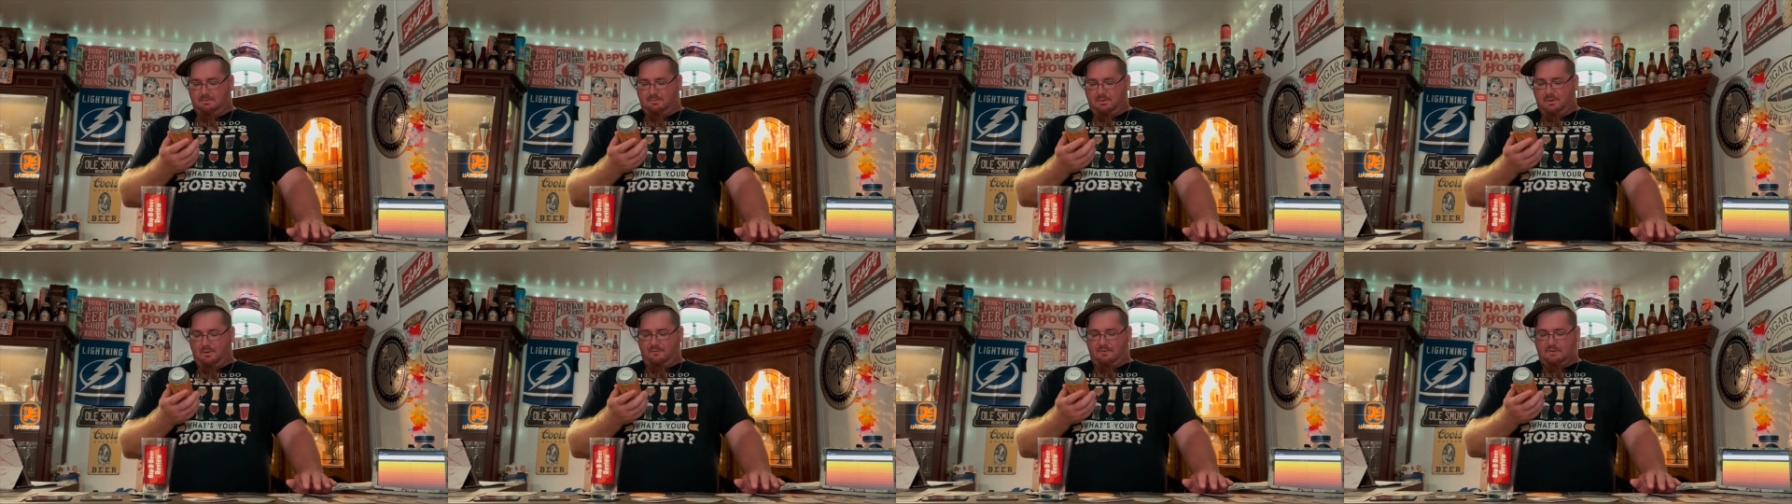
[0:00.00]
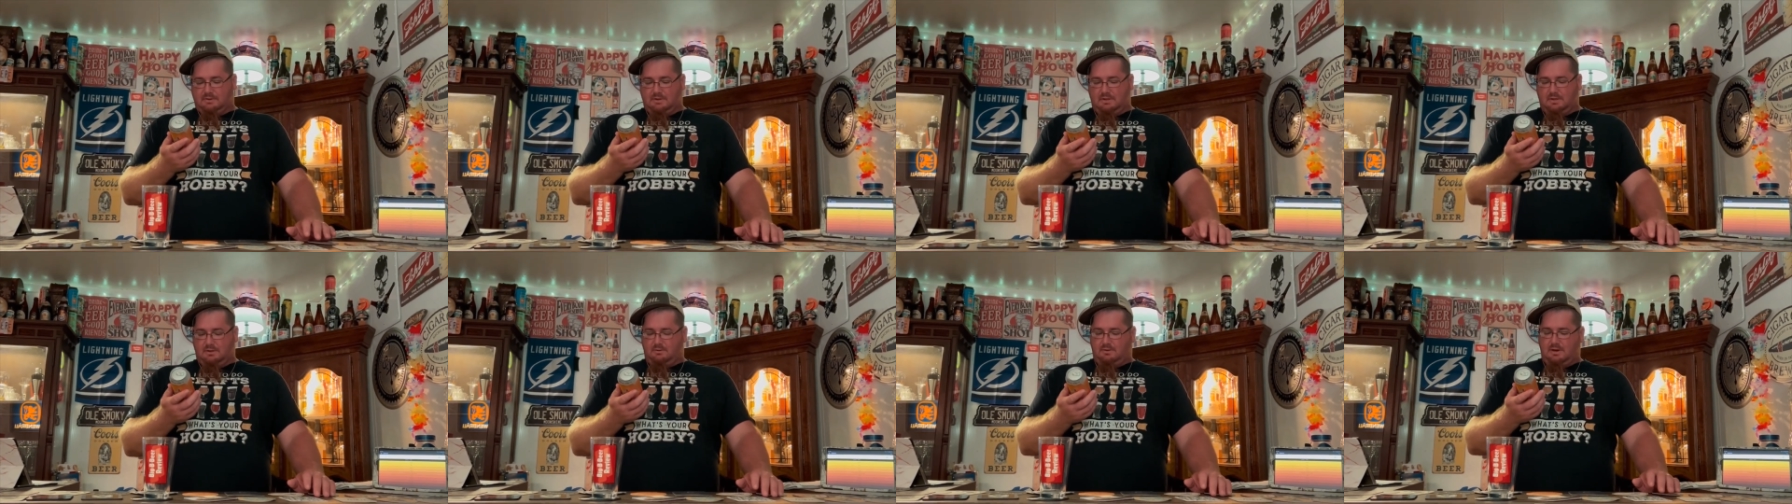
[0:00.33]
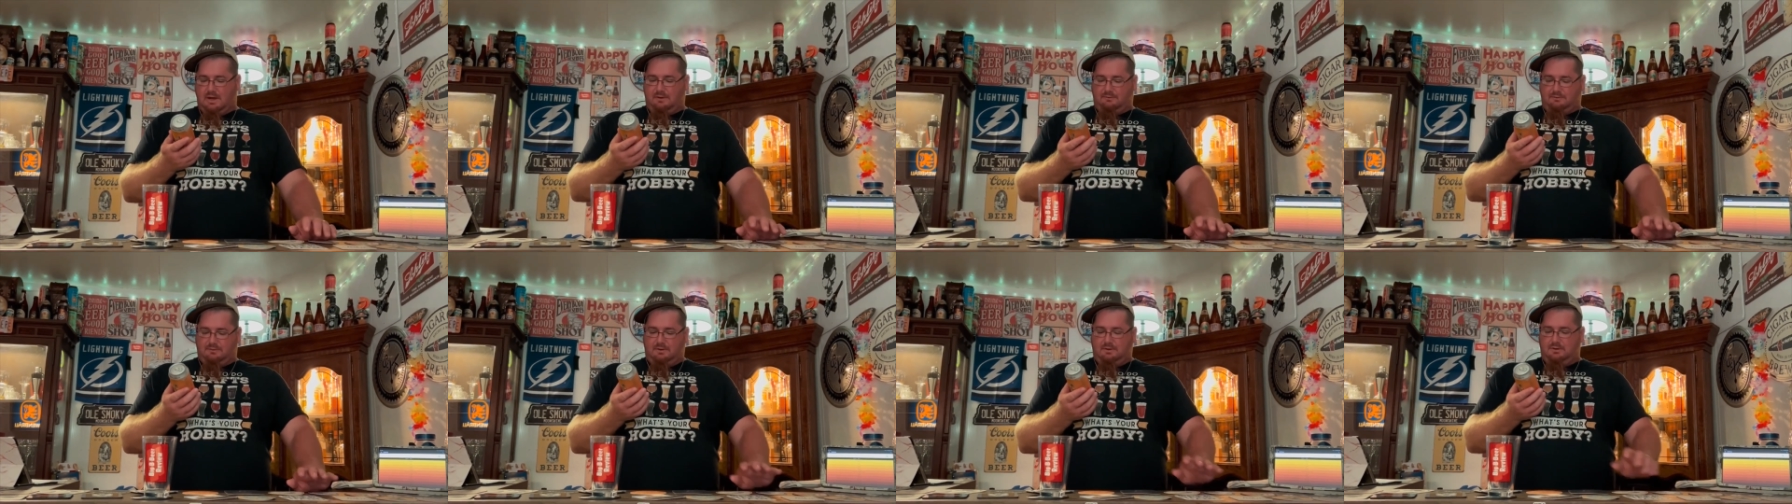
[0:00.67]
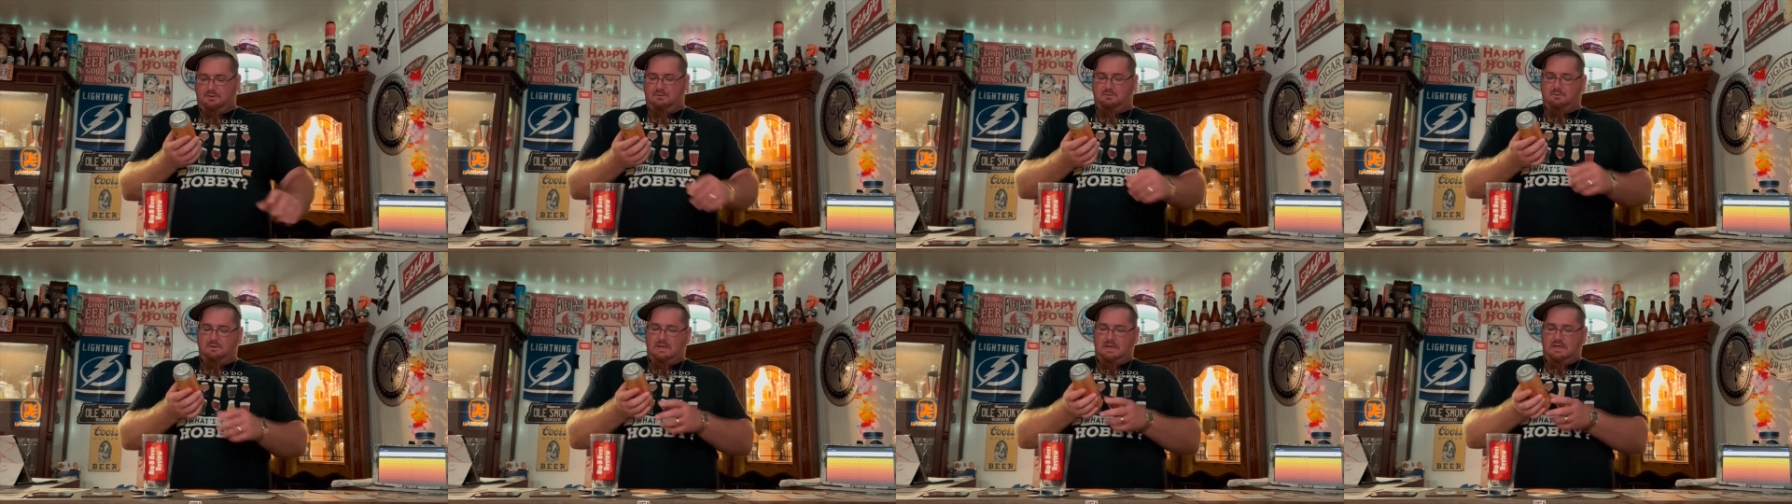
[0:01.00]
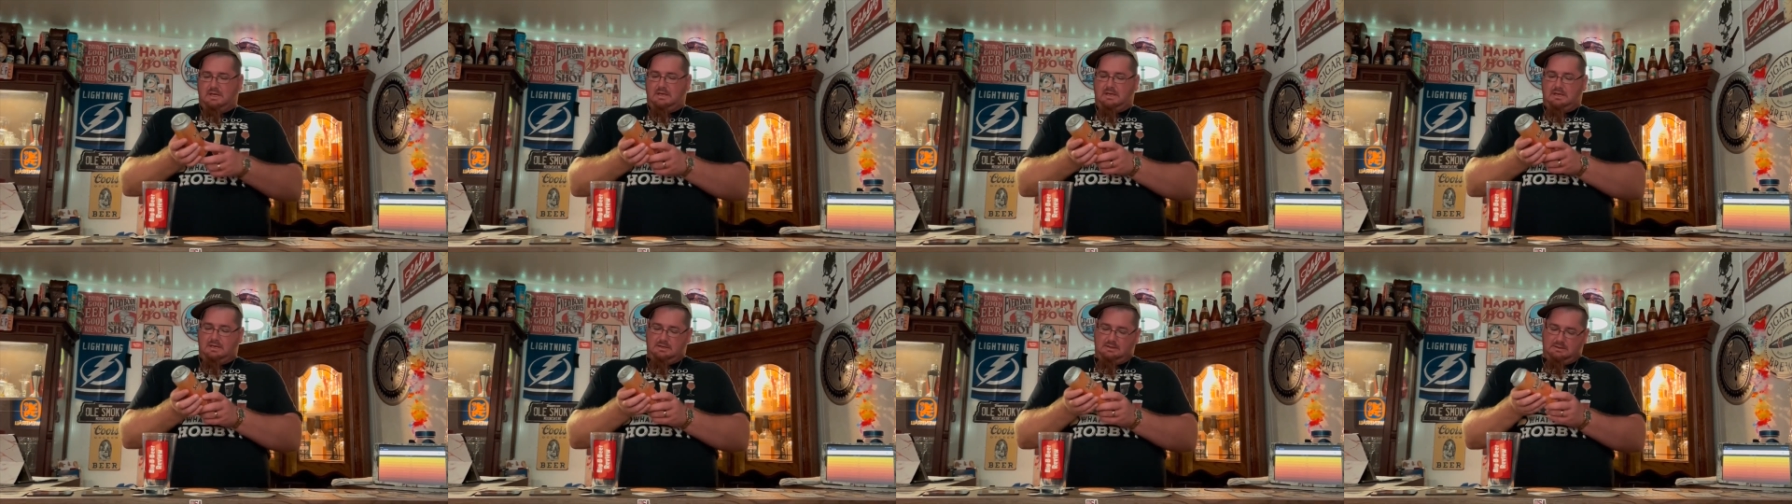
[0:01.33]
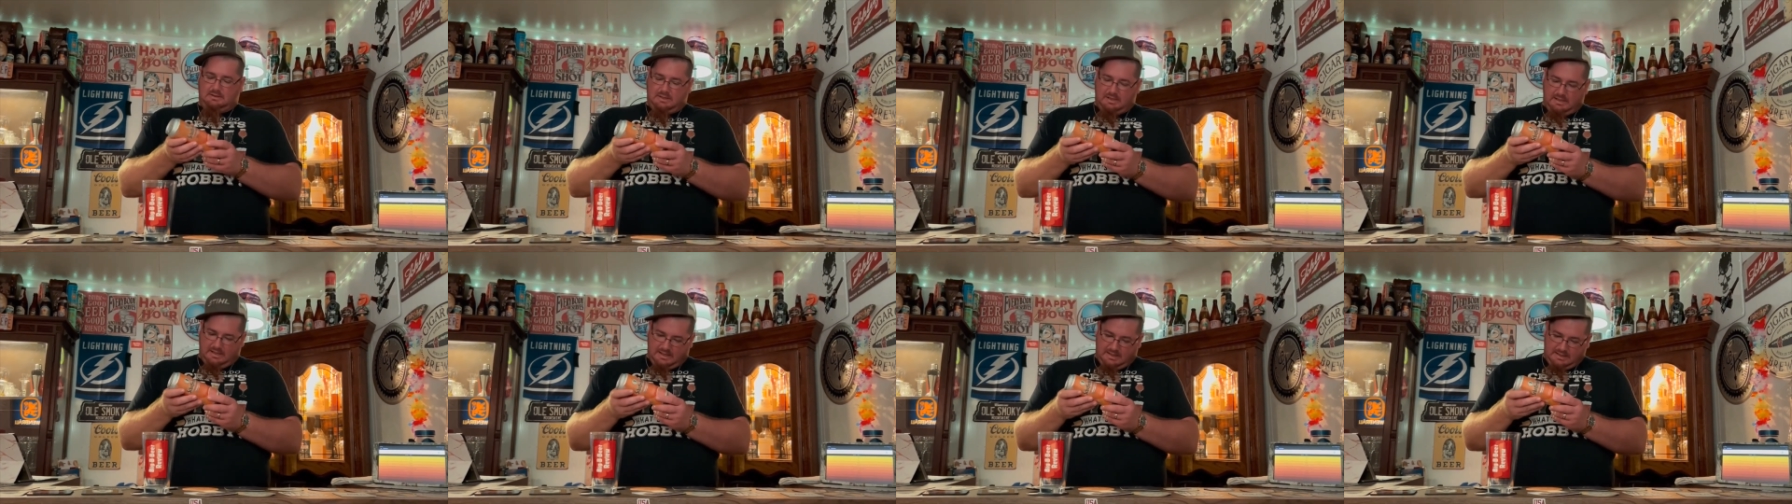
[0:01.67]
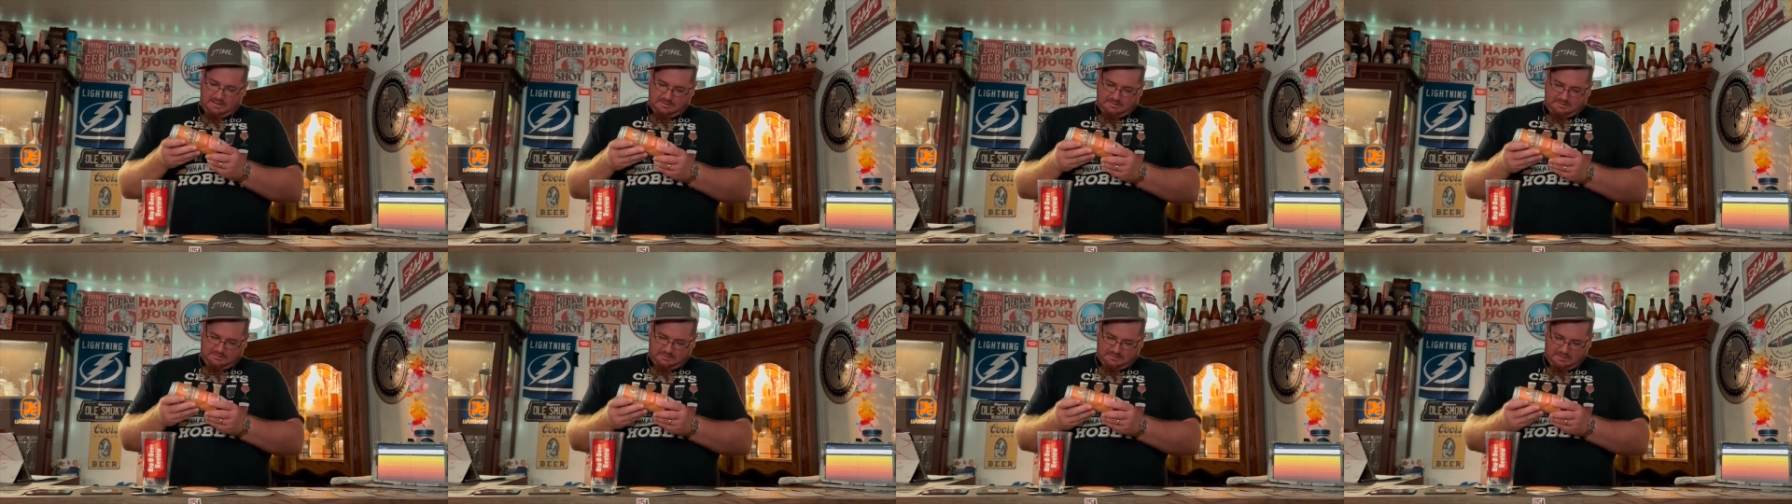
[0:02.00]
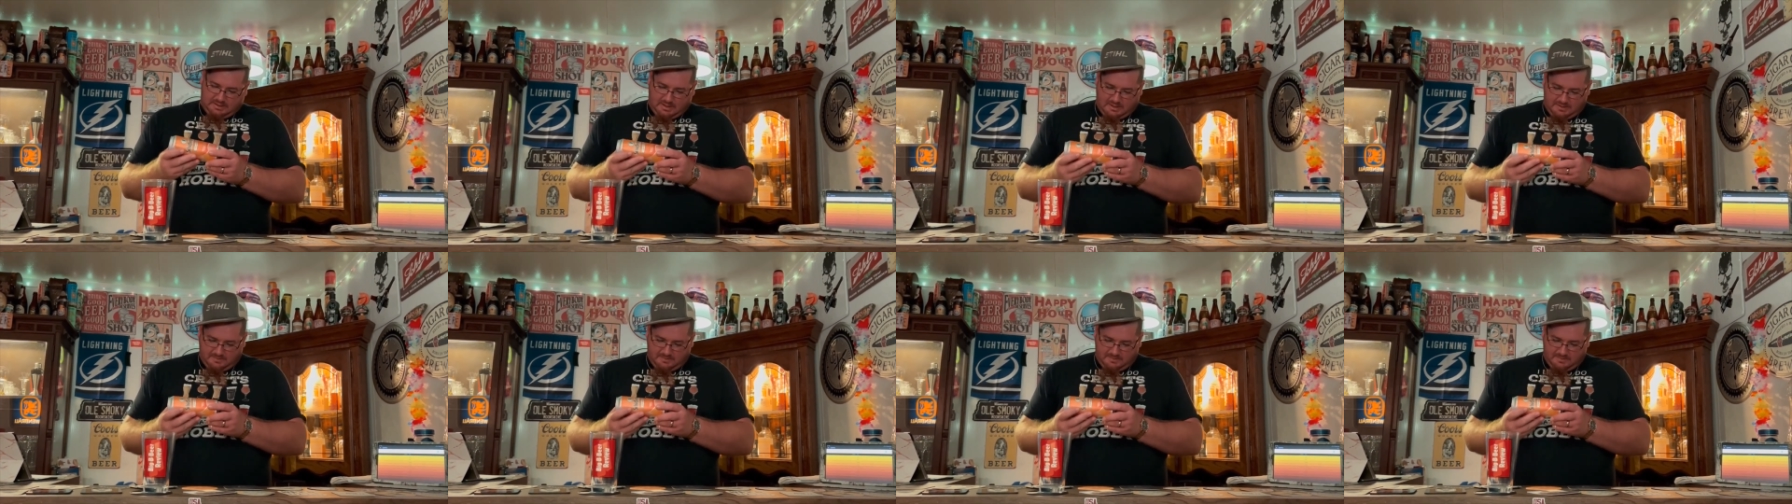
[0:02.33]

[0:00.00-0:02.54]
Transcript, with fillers: Perfectly crafted, unique in taste.